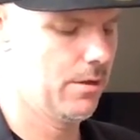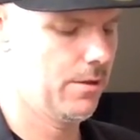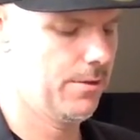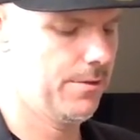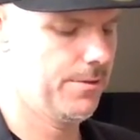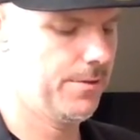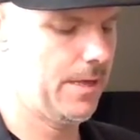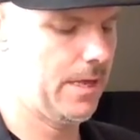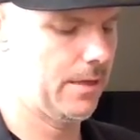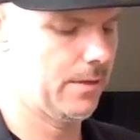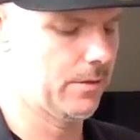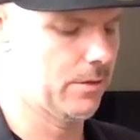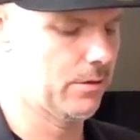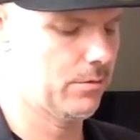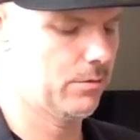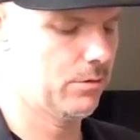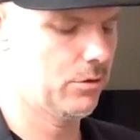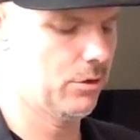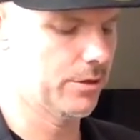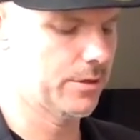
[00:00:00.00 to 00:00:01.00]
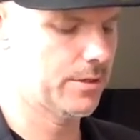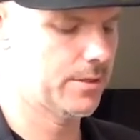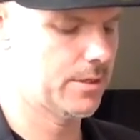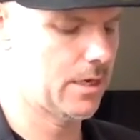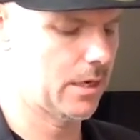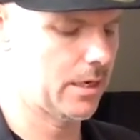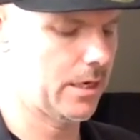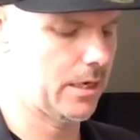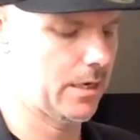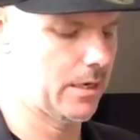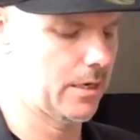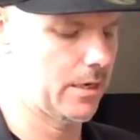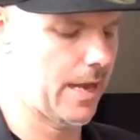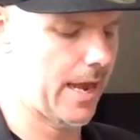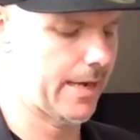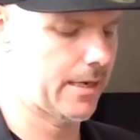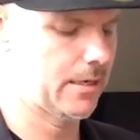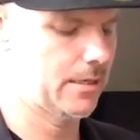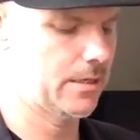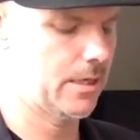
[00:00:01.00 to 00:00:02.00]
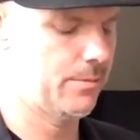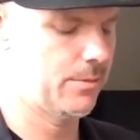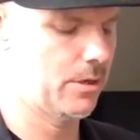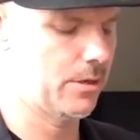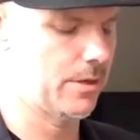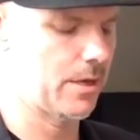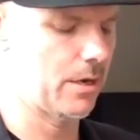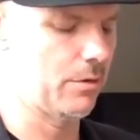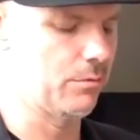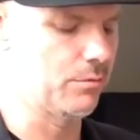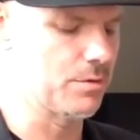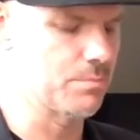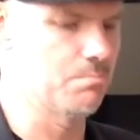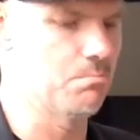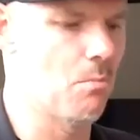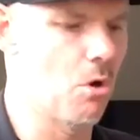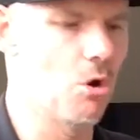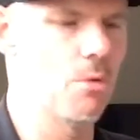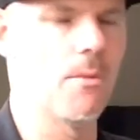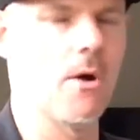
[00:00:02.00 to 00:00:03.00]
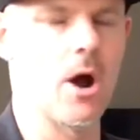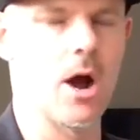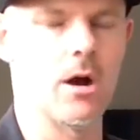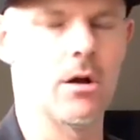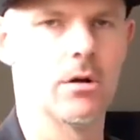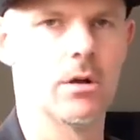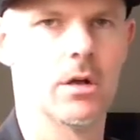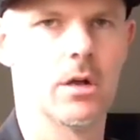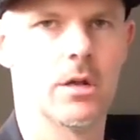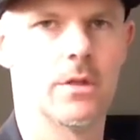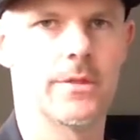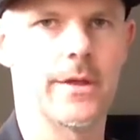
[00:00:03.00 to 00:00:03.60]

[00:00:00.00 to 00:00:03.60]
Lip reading: thing that got stuck in academia, that it was mobile,